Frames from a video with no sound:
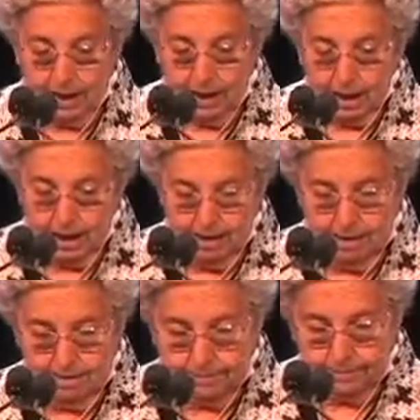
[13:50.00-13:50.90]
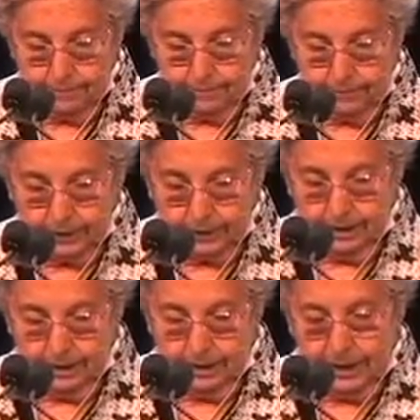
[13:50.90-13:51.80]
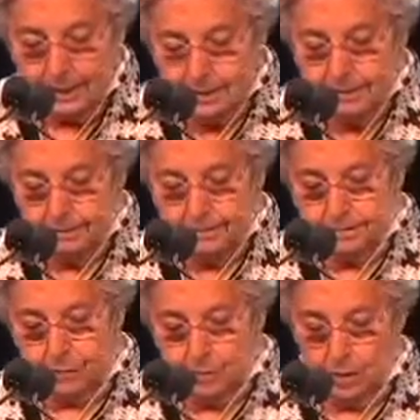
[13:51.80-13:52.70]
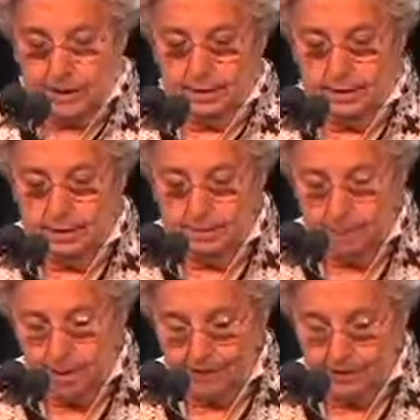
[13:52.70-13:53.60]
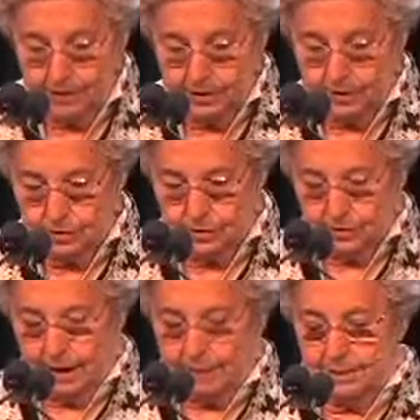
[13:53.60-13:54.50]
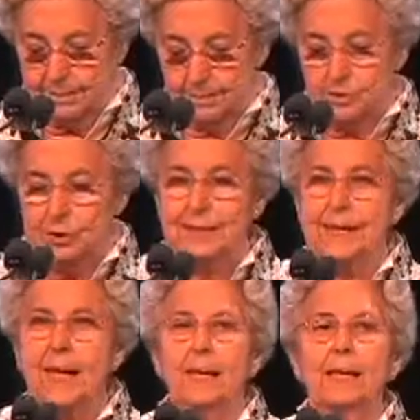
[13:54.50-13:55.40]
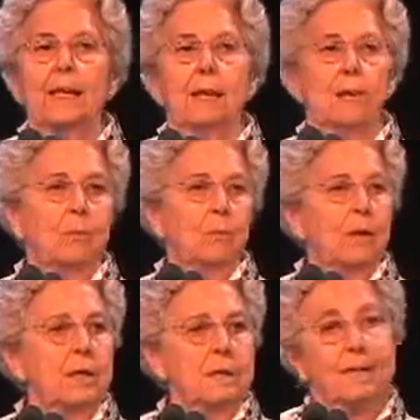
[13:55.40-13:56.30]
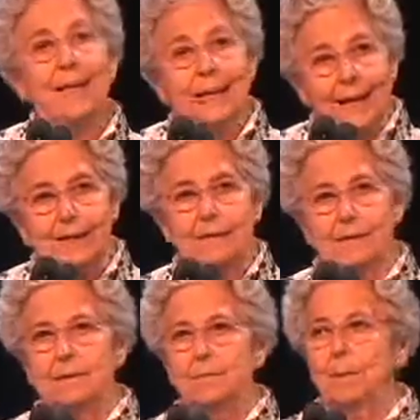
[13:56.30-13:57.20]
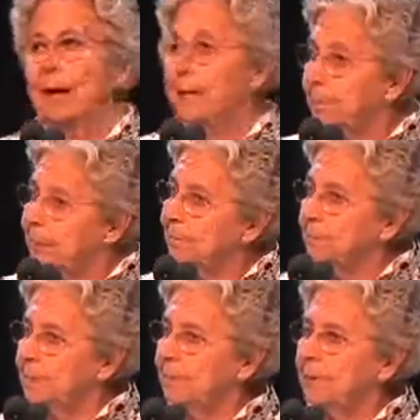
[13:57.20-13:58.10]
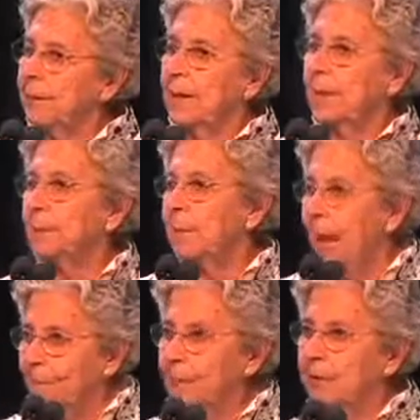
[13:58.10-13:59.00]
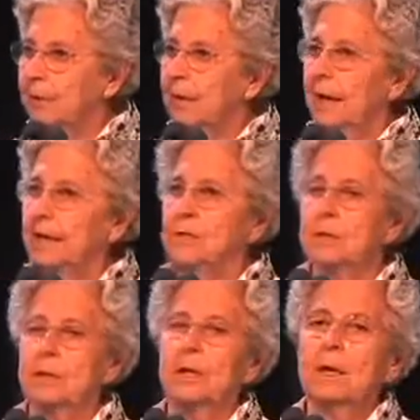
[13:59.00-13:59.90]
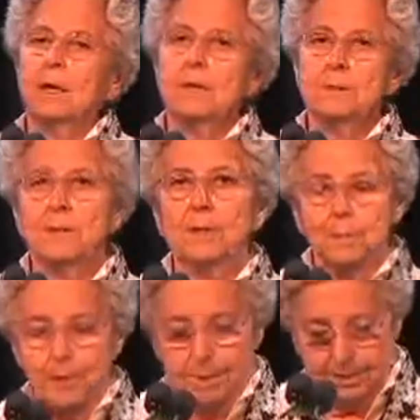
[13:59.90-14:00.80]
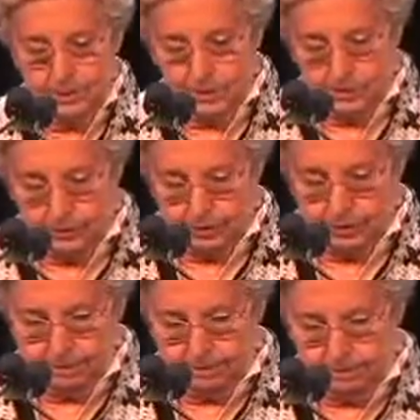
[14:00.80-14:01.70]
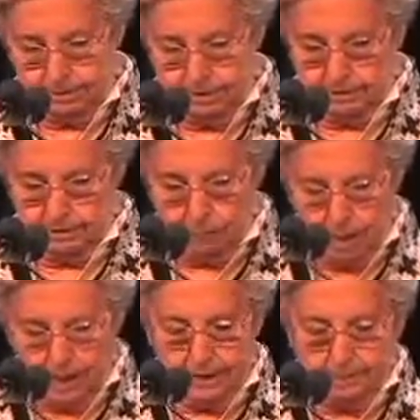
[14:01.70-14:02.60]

Um, in 1951, a prime minister, Mohammad Mossadeghi, was elected by the people in a popular election to be the prime minister of, of Iran.